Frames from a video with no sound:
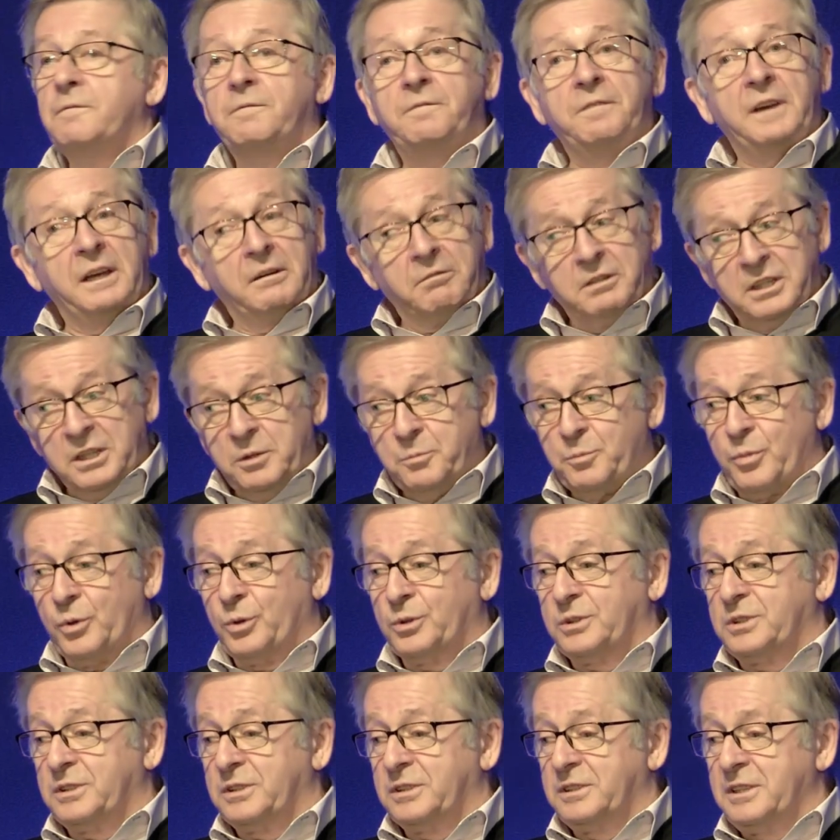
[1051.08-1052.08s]
Very
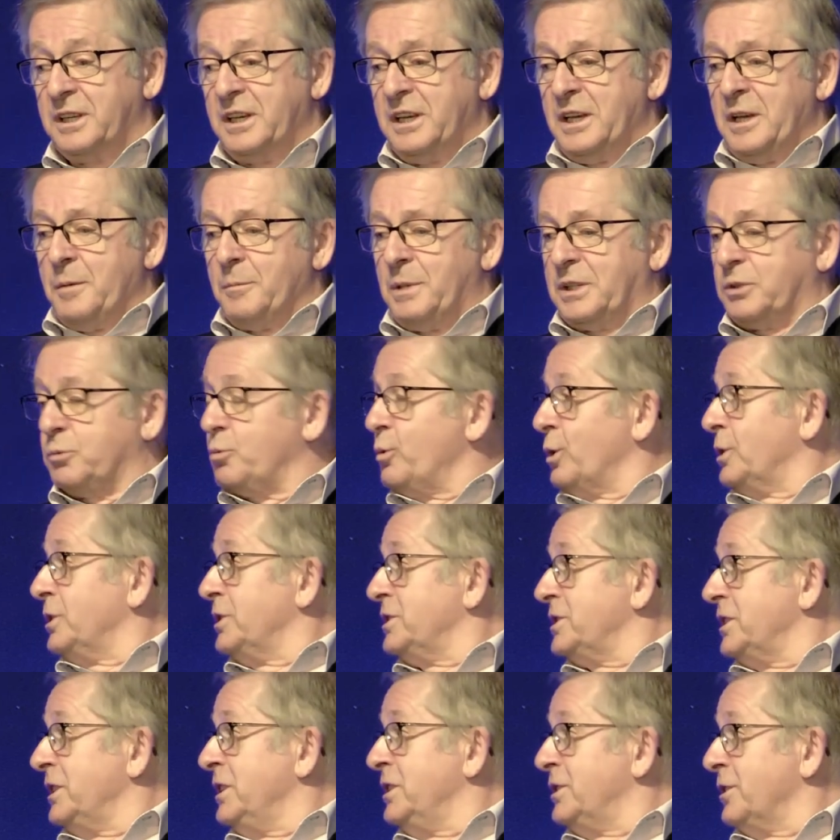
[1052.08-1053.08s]
important. But what
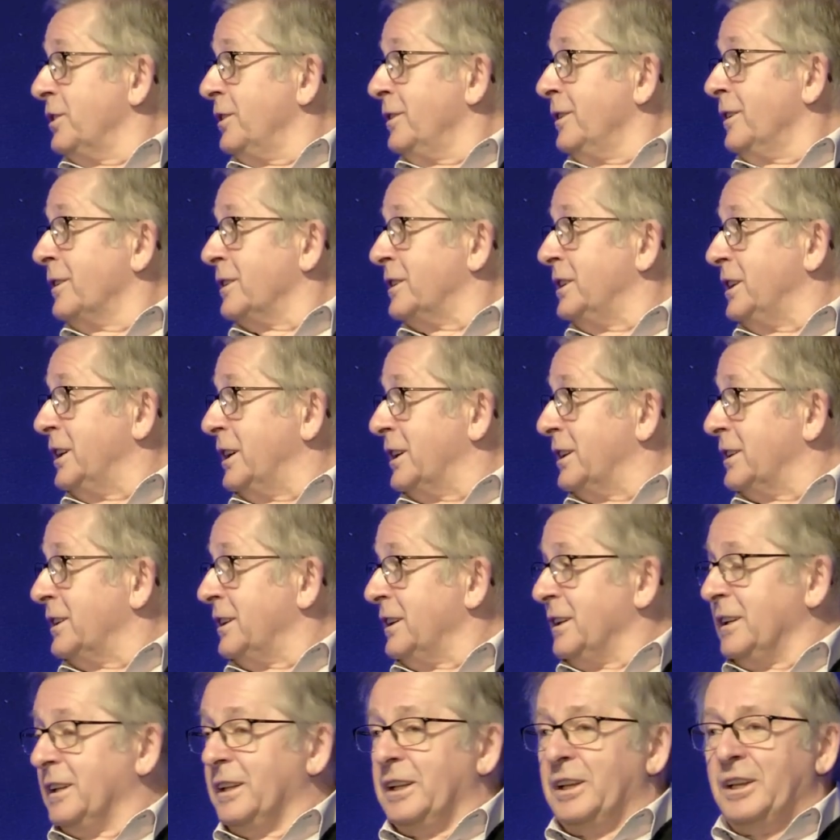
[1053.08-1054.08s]
is eternal here?
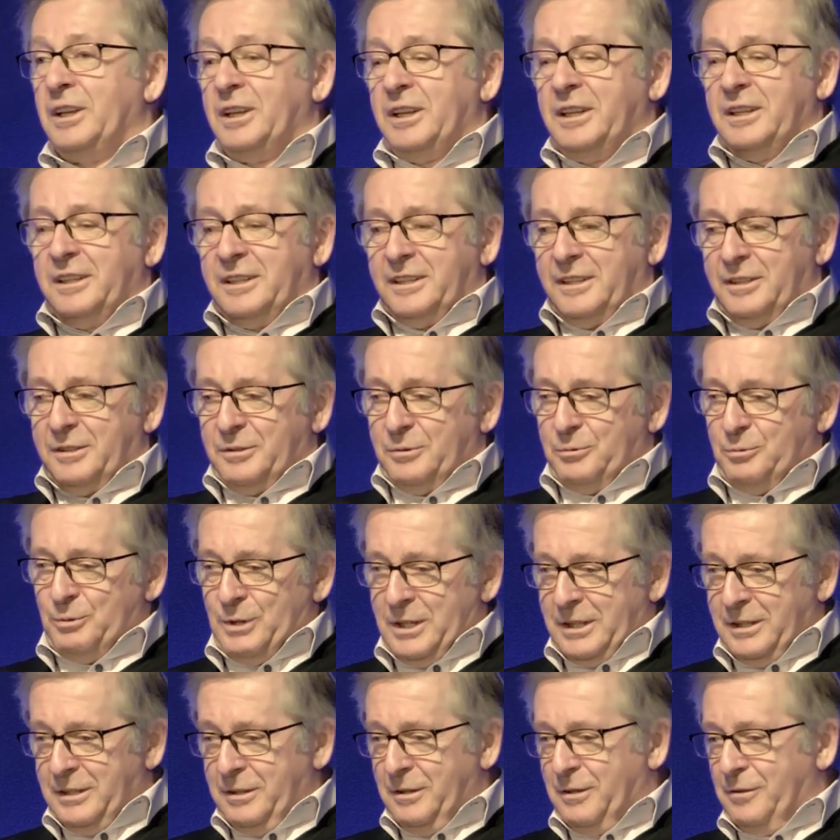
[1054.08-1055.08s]

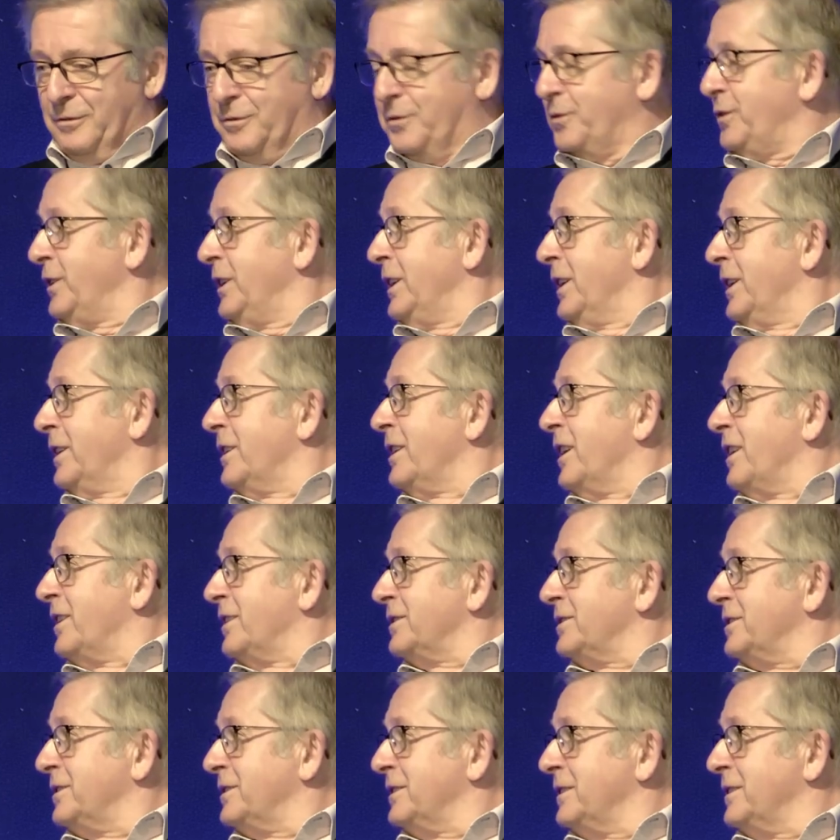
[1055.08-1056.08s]
Well, fear
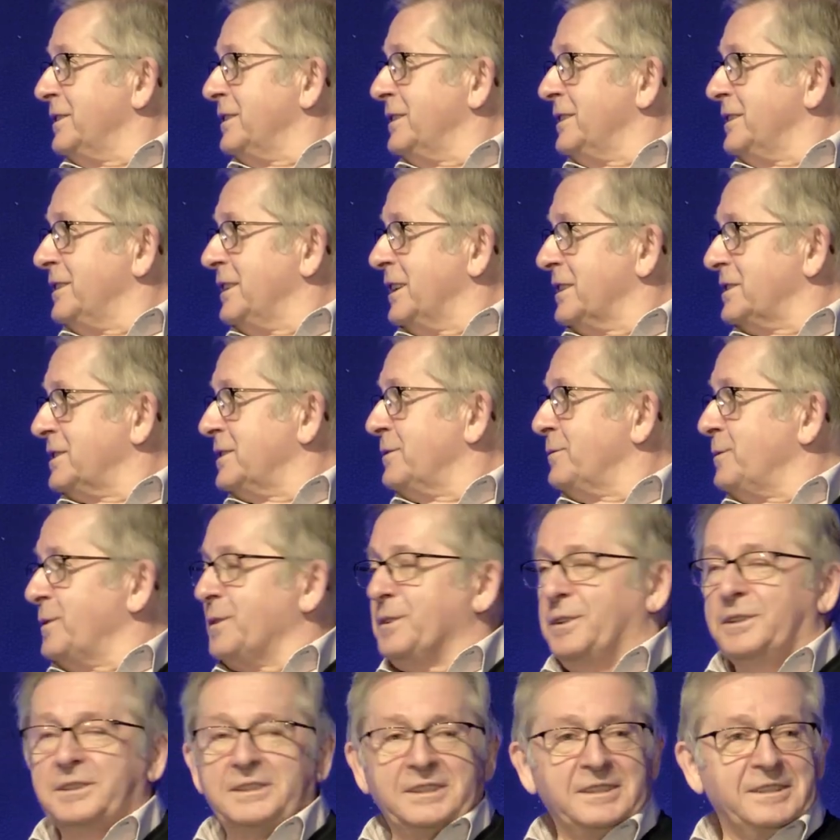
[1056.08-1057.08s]
God. That's the
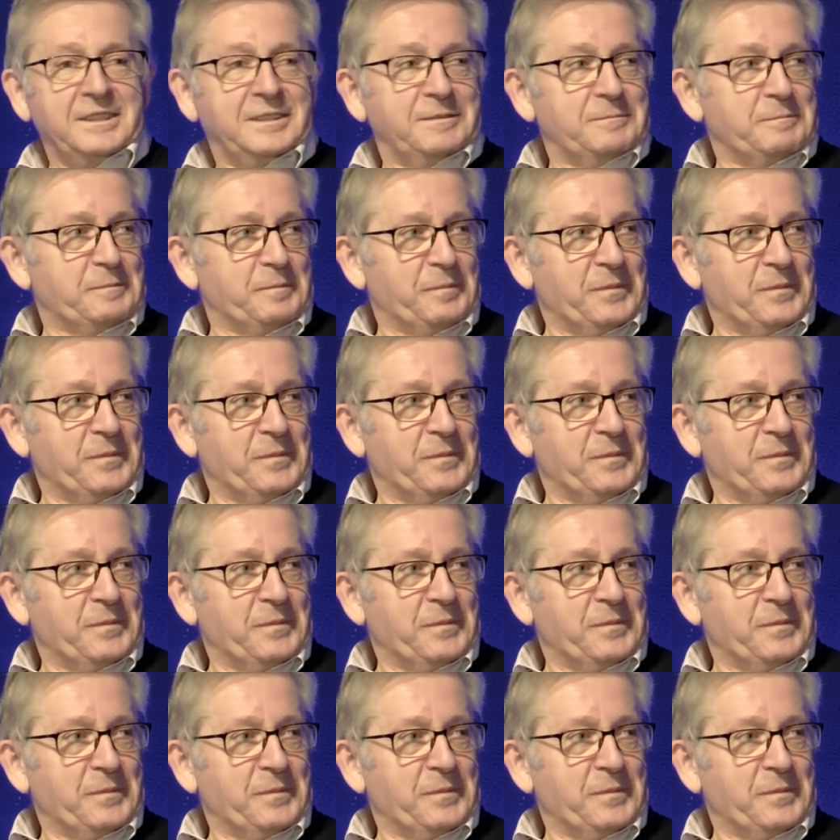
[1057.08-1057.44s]
first.